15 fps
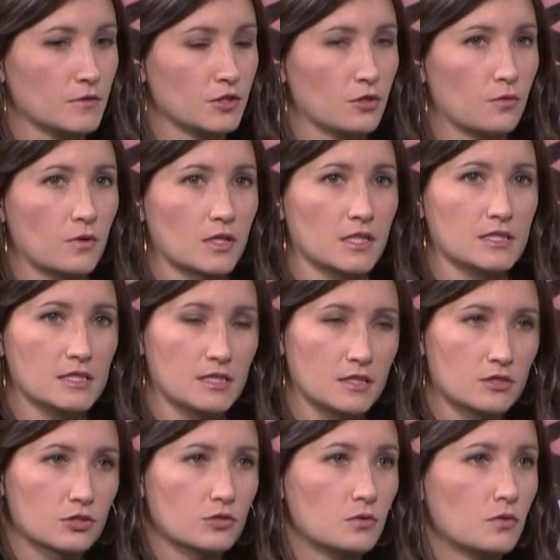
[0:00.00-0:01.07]
you know, what I did
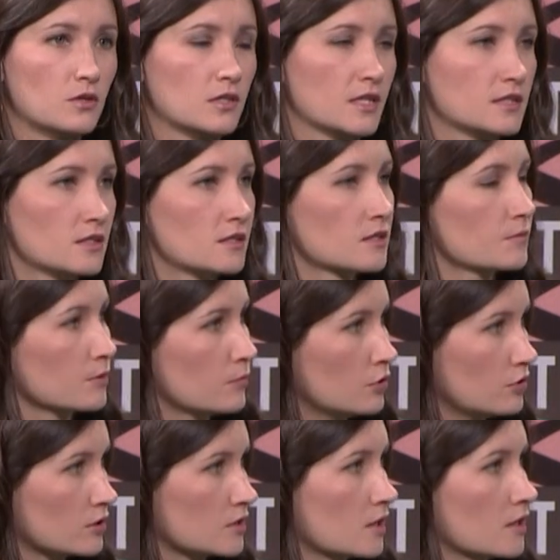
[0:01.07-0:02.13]
at school school and I did some
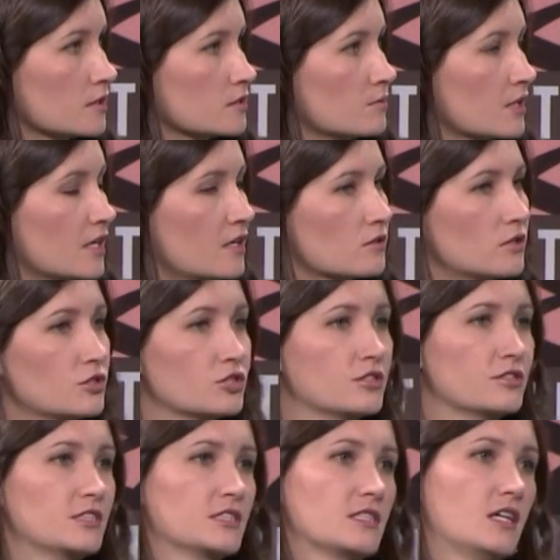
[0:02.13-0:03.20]
computer science and mechanical
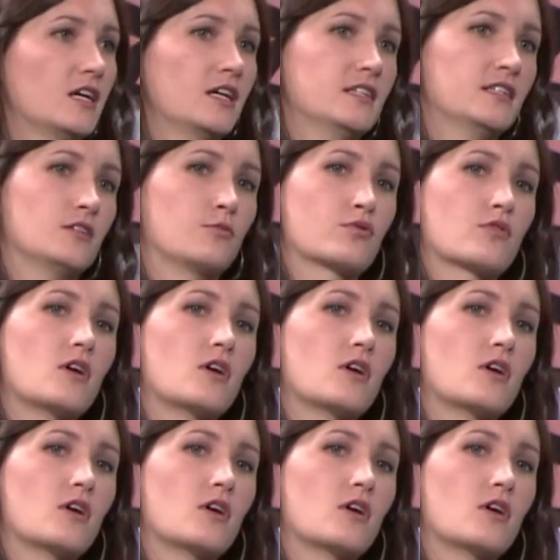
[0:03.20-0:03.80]
engineering design and the